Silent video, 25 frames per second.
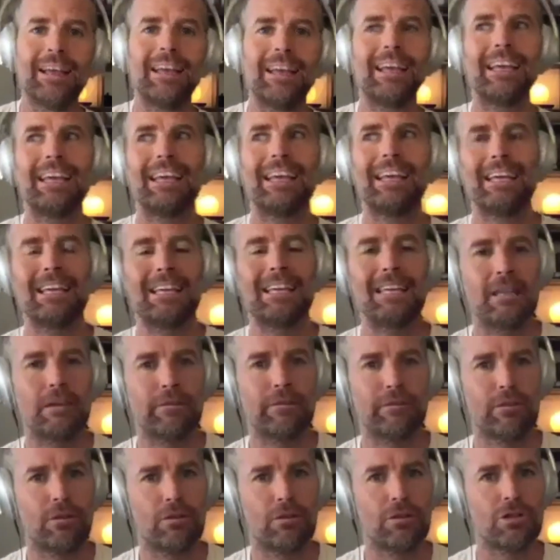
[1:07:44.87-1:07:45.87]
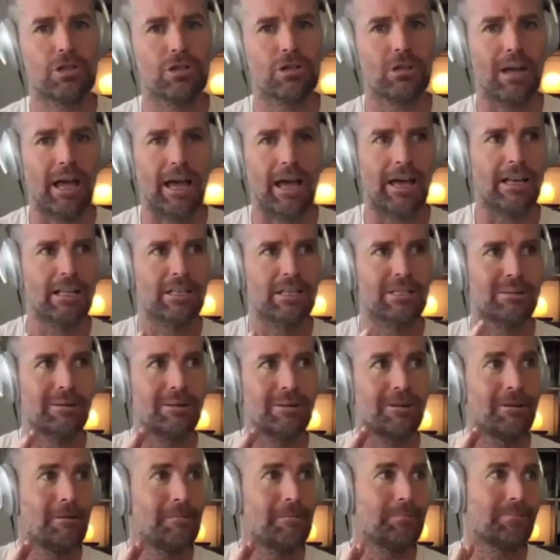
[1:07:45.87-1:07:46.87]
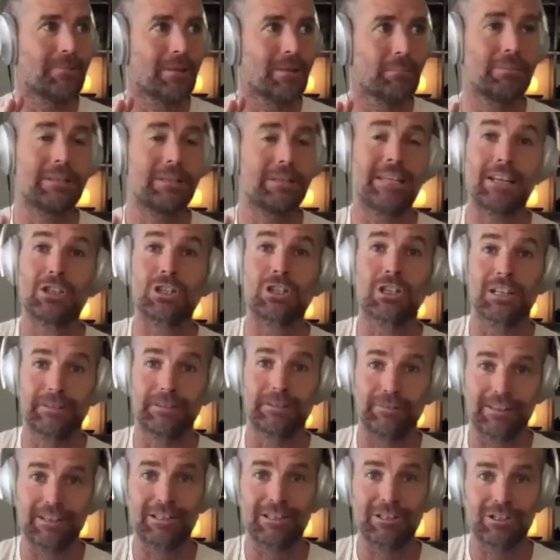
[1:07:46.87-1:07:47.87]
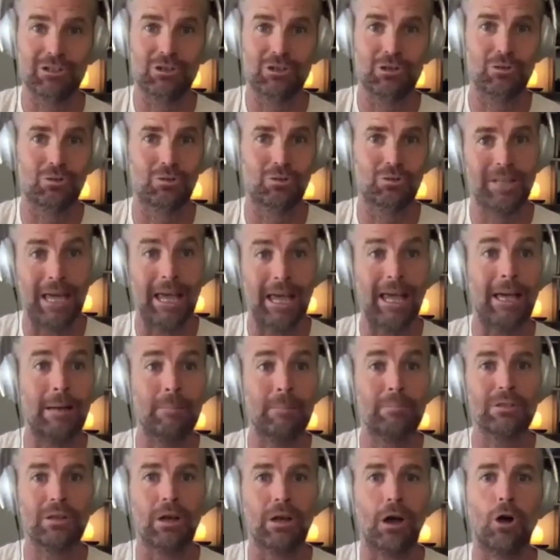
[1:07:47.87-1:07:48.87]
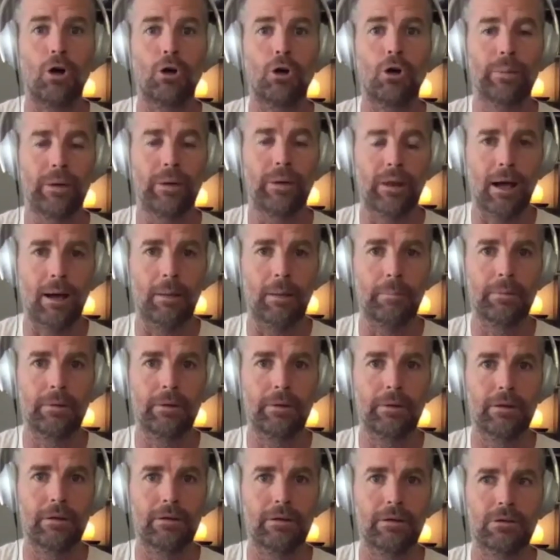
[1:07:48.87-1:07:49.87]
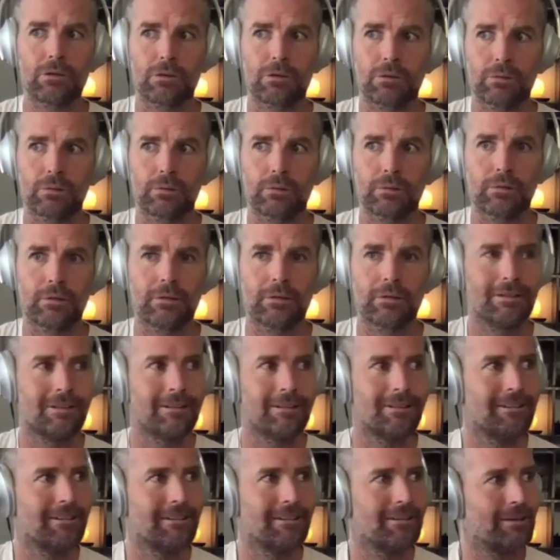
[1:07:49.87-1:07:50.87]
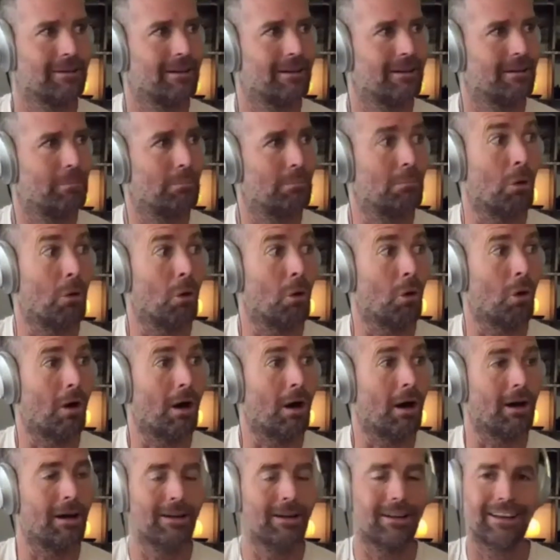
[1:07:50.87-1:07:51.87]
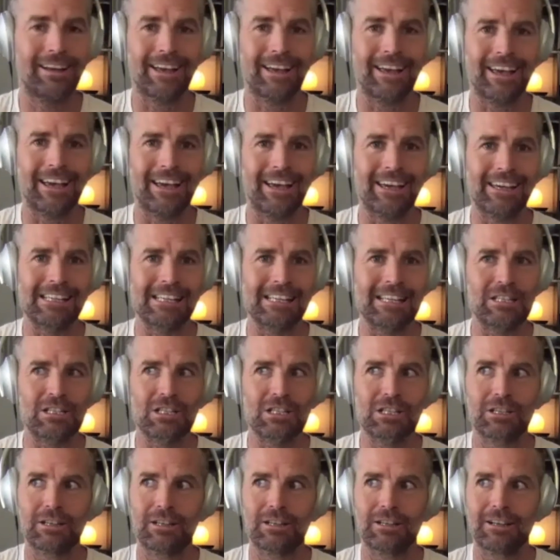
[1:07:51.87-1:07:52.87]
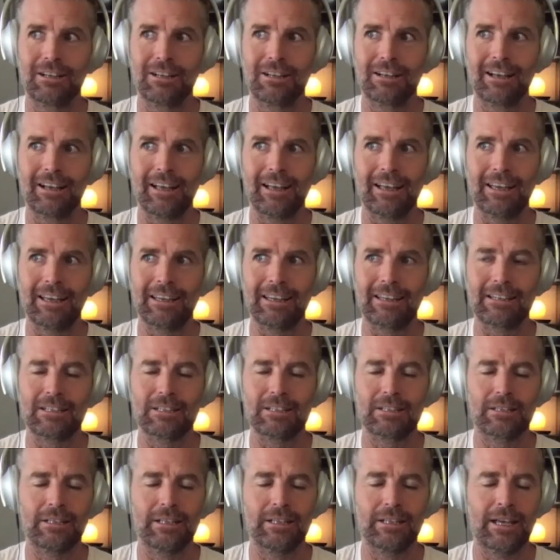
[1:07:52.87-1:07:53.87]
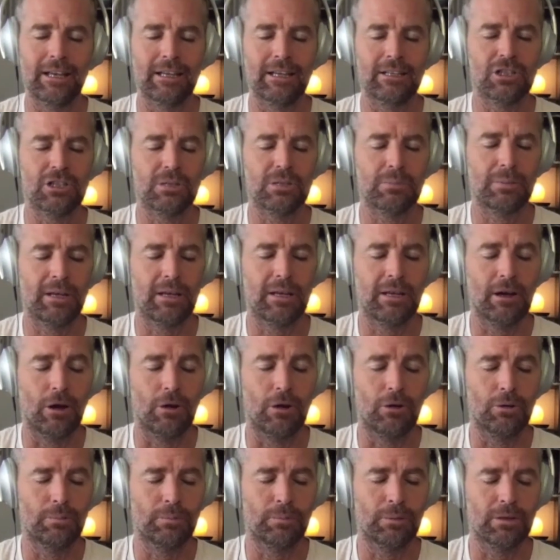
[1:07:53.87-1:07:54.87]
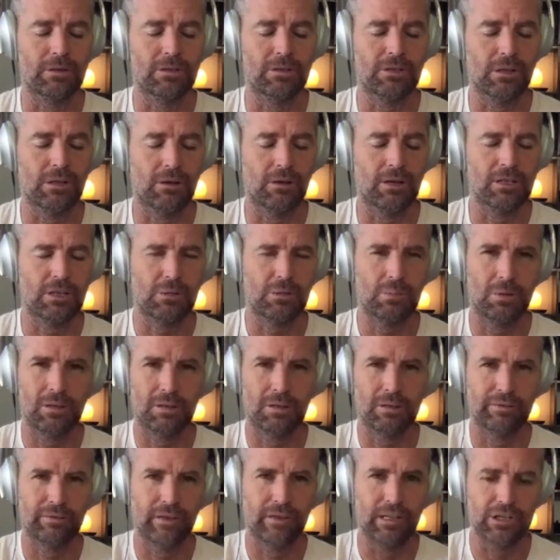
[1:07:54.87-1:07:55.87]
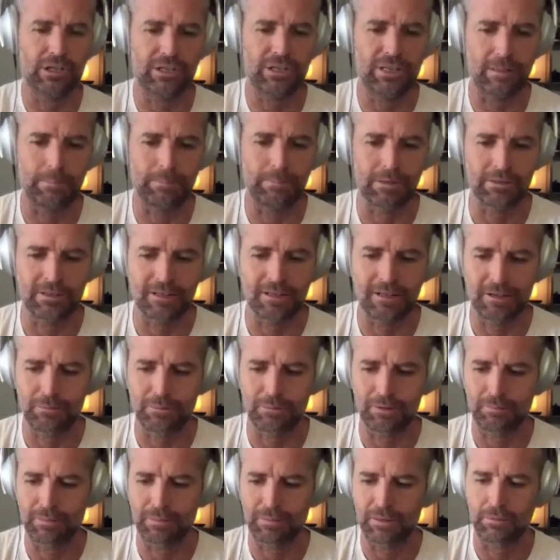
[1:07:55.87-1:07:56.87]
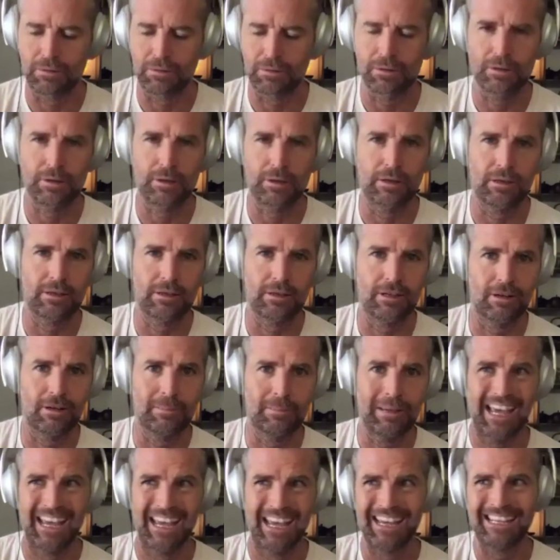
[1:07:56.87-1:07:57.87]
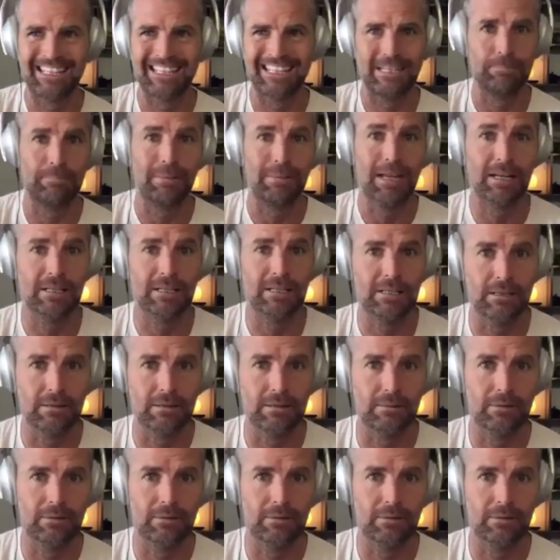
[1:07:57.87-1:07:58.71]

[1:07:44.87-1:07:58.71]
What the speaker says: in the future, as potentially, if there's two camps, open up to more and just being open. So I just wanted to finish that, because I don't want people to think that I'm anti-medicine.